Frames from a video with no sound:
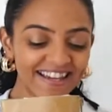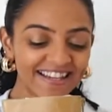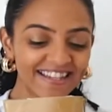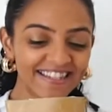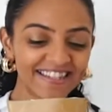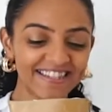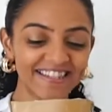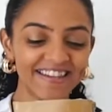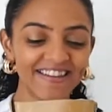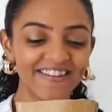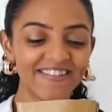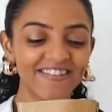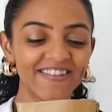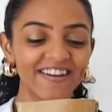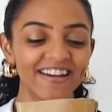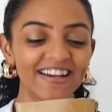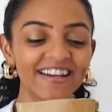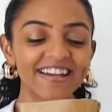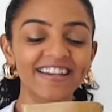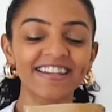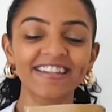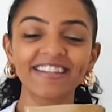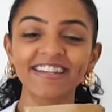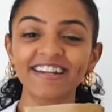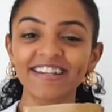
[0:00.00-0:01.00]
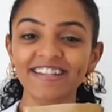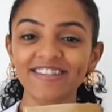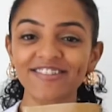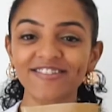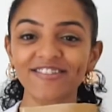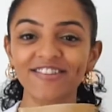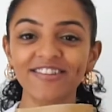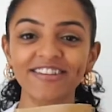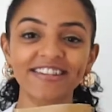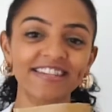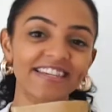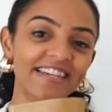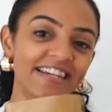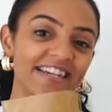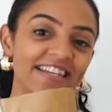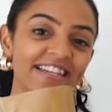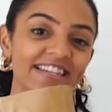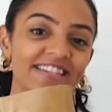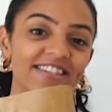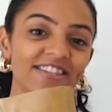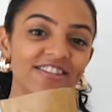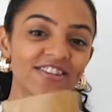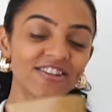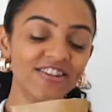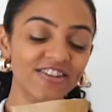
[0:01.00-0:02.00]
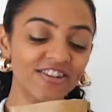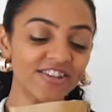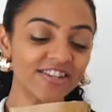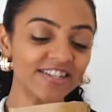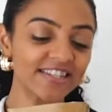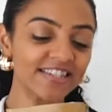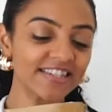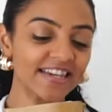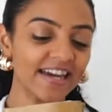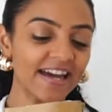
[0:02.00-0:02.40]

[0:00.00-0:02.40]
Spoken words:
So a nice solid heel is good.